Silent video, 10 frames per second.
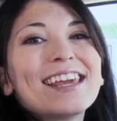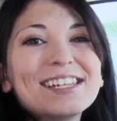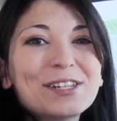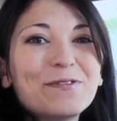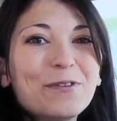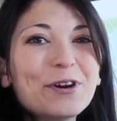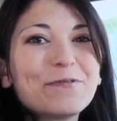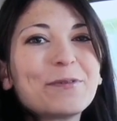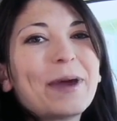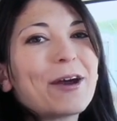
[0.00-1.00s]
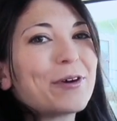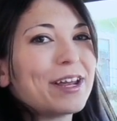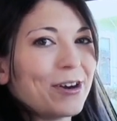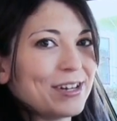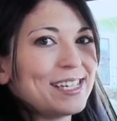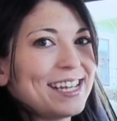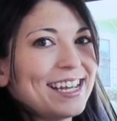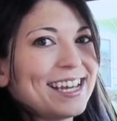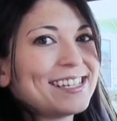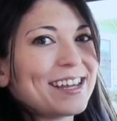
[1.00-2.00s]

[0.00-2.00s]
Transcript: Thanks to Ford for powering our CES